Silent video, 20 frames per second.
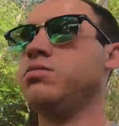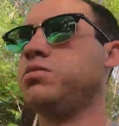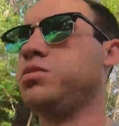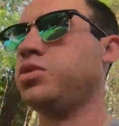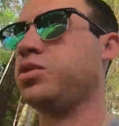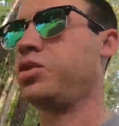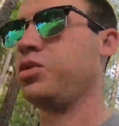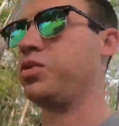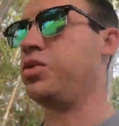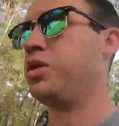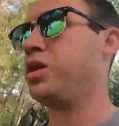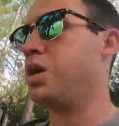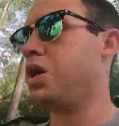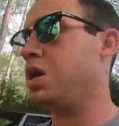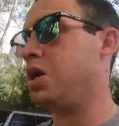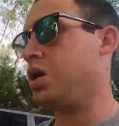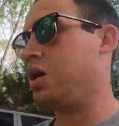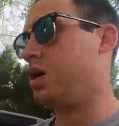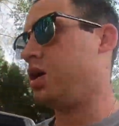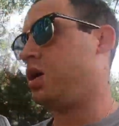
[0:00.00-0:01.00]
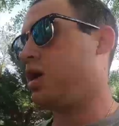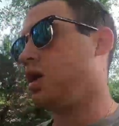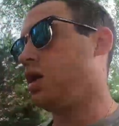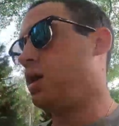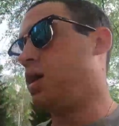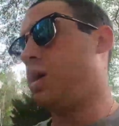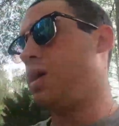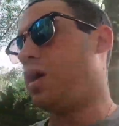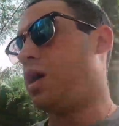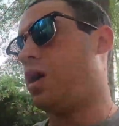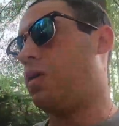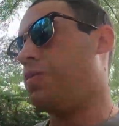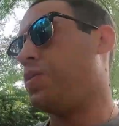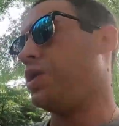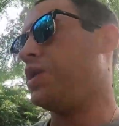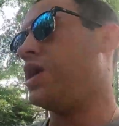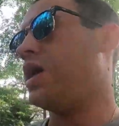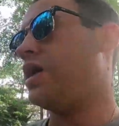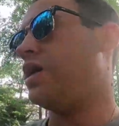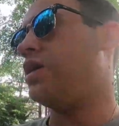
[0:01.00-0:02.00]
So I'll
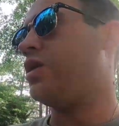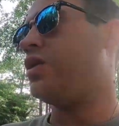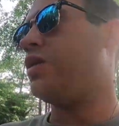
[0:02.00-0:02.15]
put that in